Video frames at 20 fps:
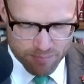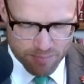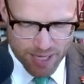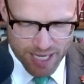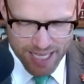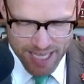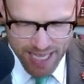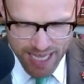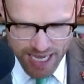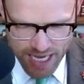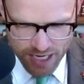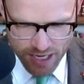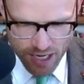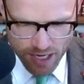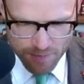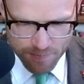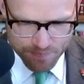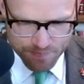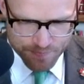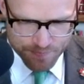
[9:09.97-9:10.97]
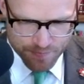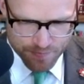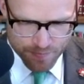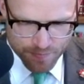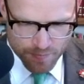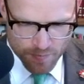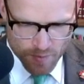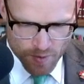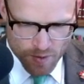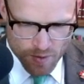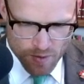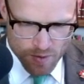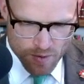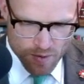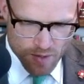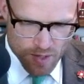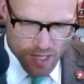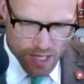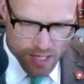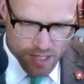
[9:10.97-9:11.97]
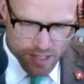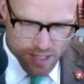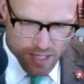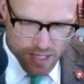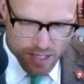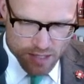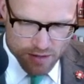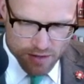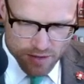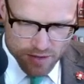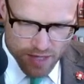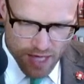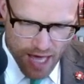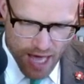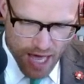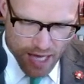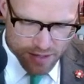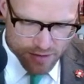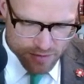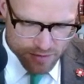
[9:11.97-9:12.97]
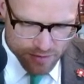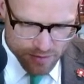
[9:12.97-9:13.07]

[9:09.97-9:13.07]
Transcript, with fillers: by Hannah. And in that